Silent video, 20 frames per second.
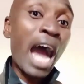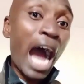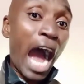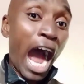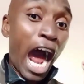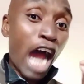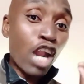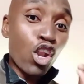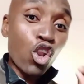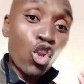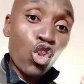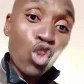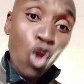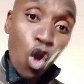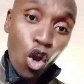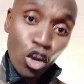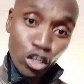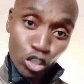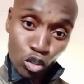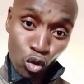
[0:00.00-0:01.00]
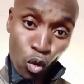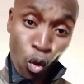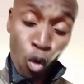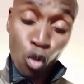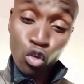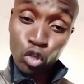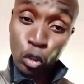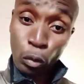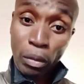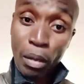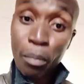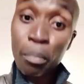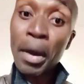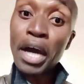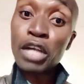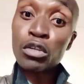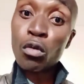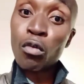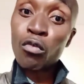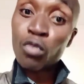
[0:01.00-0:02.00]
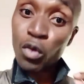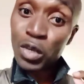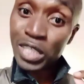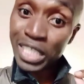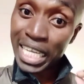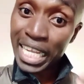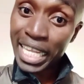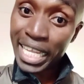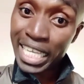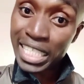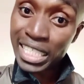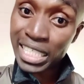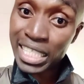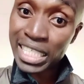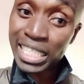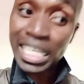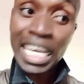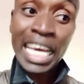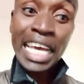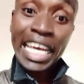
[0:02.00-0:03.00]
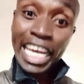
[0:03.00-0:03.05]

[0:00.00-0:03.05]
are not going to be part of those elections,